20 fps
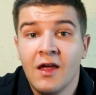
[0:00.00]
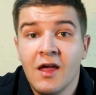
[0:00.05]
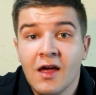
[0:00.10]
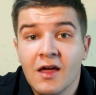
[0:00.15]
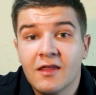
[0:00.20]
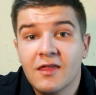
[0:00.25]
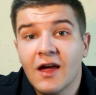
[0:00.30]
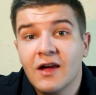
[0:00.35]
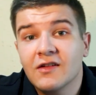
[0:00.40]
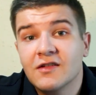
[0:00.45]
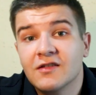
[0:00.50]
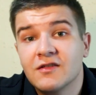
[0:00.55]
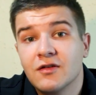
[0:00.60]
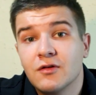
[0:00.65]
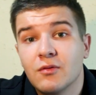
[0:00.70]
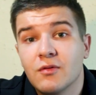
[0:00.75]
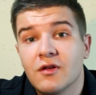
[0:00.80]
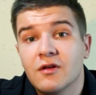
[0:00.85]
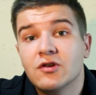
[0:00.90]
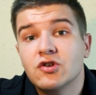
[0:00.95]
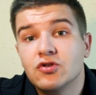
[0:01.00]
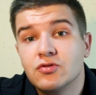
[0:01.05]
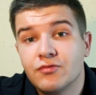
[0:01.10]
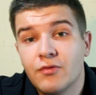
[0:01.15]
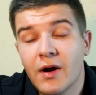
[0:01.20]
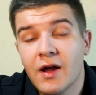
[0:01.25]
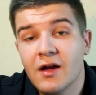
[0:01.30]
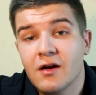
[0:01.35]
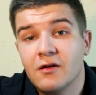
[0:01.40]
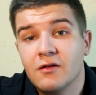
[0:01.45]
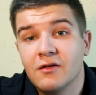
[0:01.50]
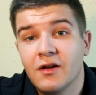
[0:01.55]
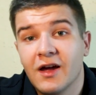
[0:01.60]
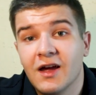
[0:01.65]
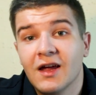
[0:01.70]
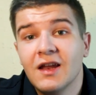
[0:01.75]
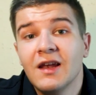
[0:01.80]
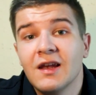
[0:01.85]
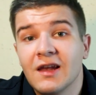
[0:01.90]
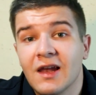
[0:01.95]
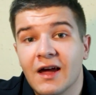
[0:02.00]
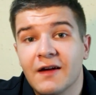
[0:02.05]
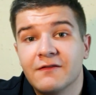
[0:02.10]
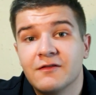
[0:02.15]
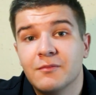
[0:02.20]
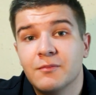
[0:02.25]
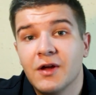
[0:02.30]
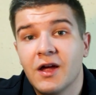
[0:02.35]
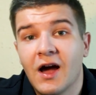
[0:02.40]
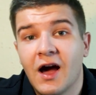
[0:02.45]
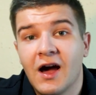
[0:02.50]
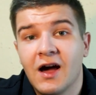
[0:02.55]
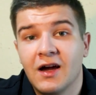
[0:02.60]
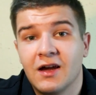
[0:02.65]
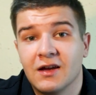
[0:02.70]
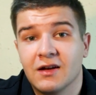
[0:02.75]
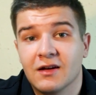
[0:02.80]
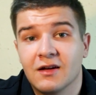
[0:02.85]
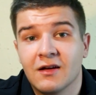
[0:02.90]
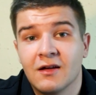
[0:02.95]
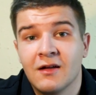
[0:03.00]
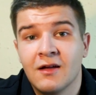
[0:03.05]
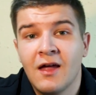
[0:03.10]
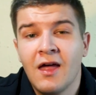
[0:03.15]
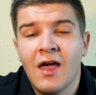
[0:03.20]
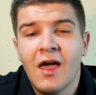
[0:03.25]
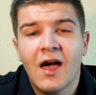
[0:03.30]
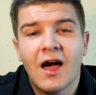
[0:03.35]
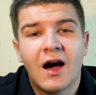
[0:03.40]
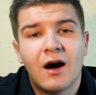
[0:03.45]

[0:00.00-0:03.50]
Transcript: thanks to the trail it left behind.